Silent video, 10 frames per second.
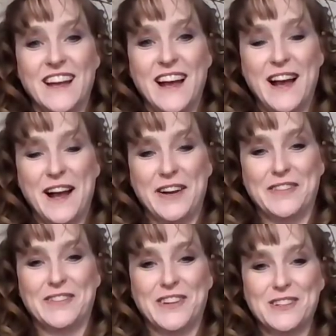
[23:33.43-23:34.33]

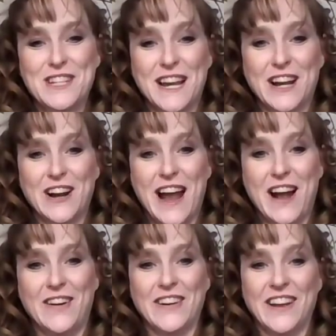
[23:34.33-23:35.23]
Um, go check her
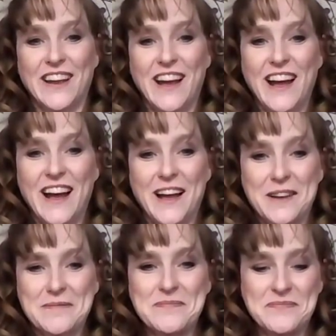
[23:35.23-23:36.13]
out
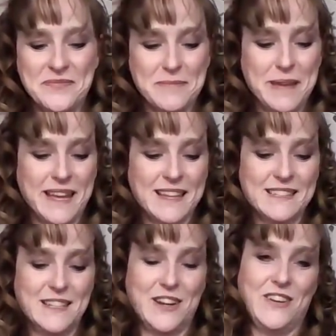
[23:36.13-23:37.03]
um, because,
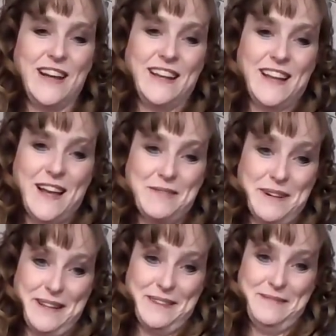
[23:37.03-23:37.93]
you know, I, I
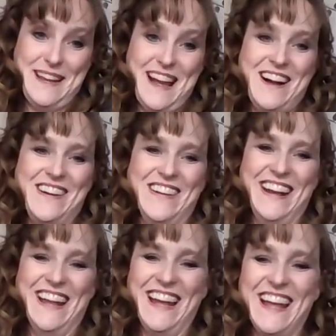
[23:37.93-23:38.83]
bring them down.
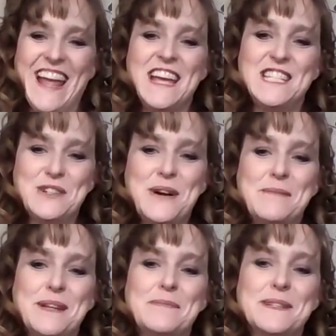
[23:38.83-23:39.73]
Do you
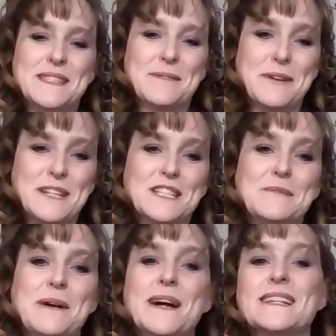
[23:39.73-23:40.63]
want me to put some
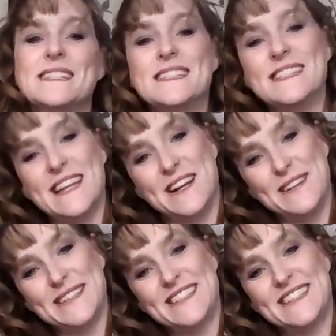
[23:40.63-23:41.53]
crunchy bars in
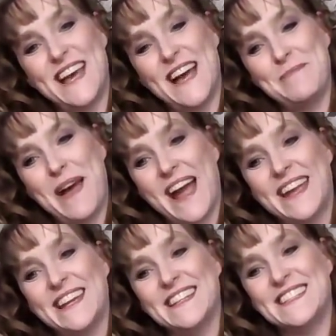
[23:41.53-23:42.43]
Sarah's uh,
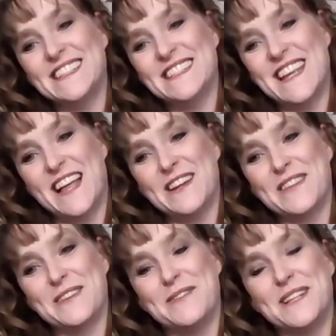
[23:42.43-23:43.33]
package and tell her
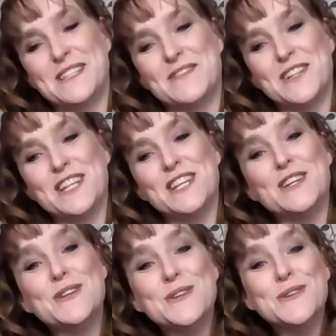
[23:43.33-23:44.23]
that one's for
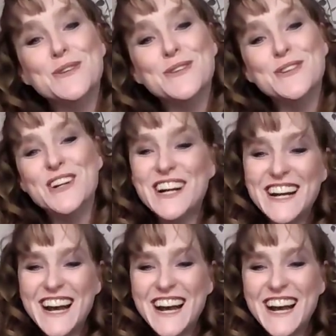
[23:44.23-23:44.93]
you?